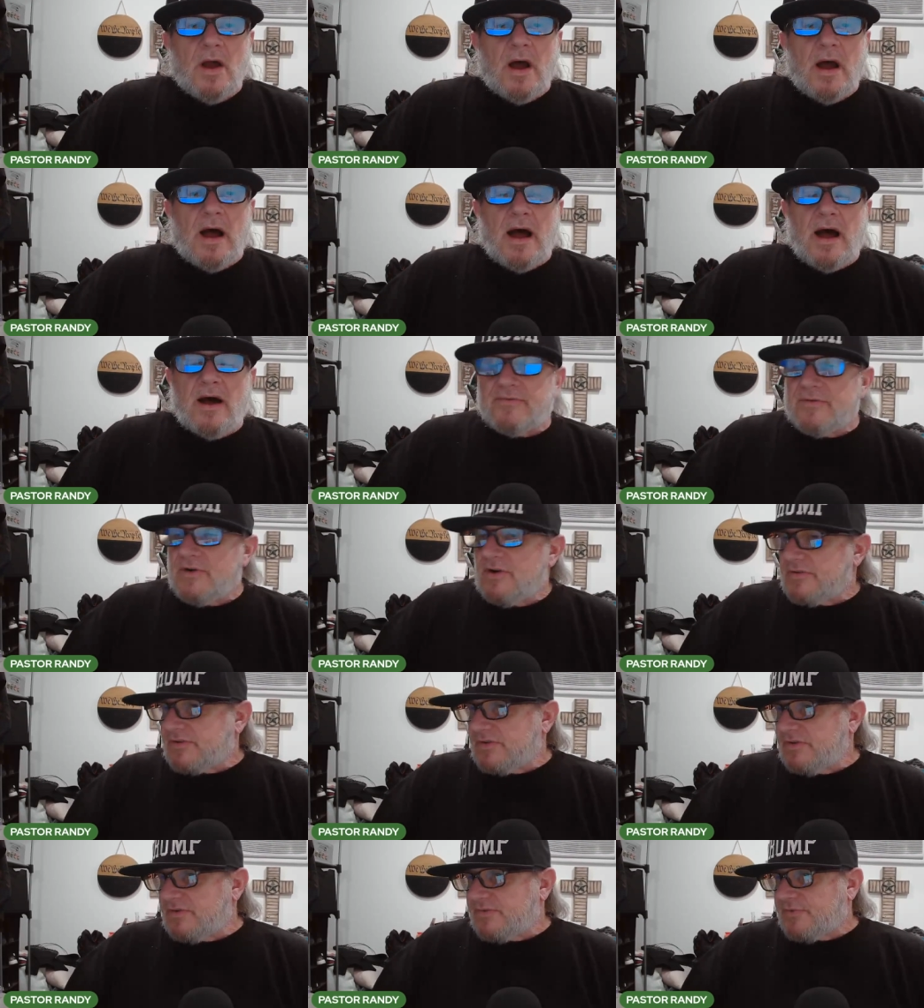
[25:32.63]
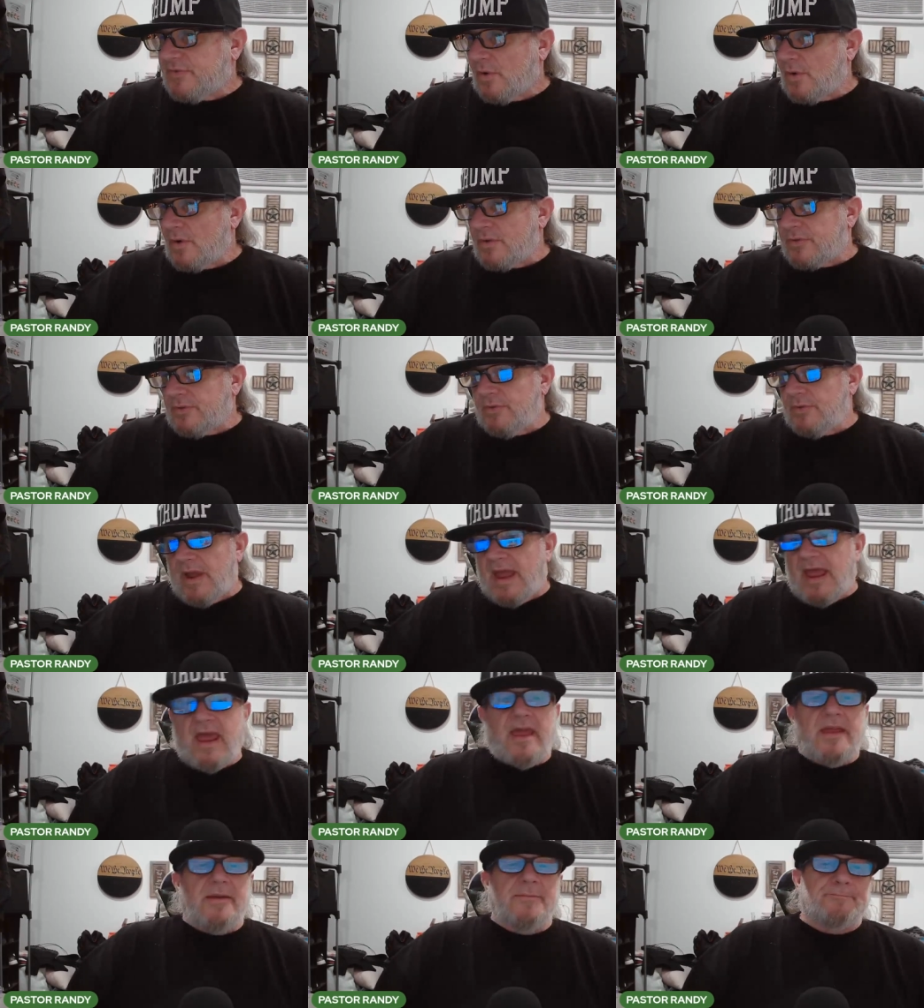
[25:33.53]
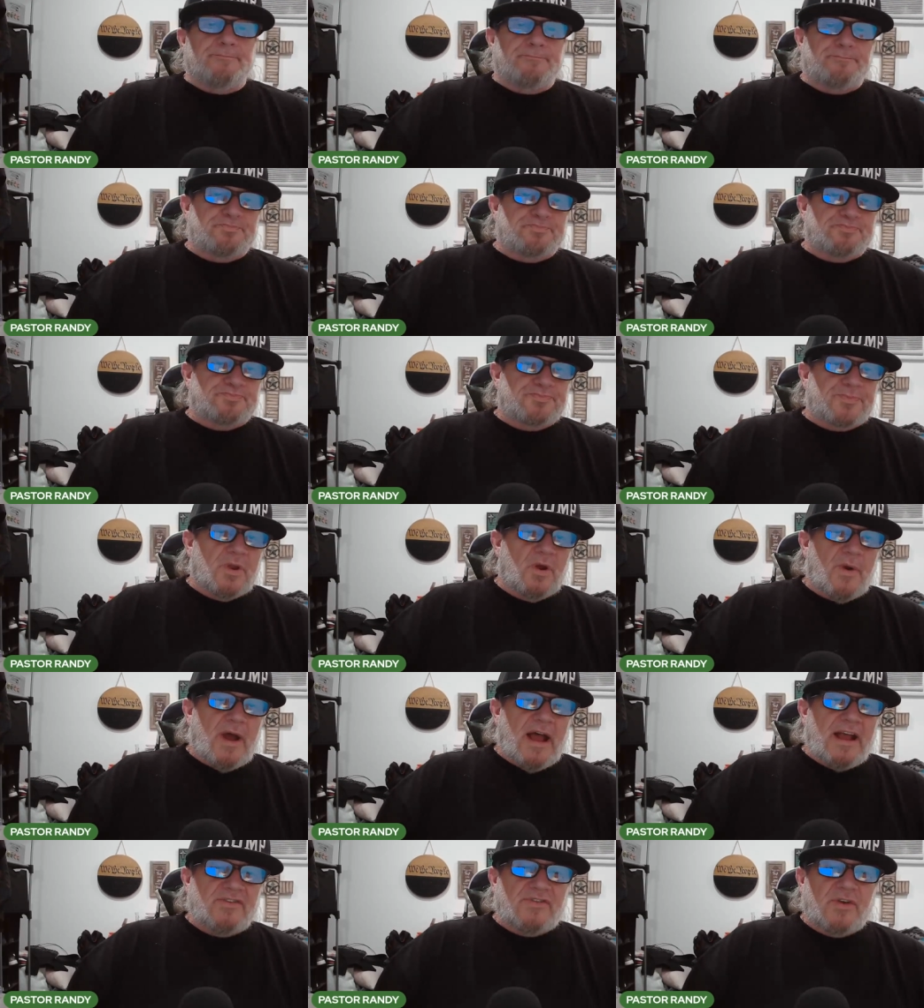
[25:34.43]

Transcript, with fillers: uh, verses four through eight, right?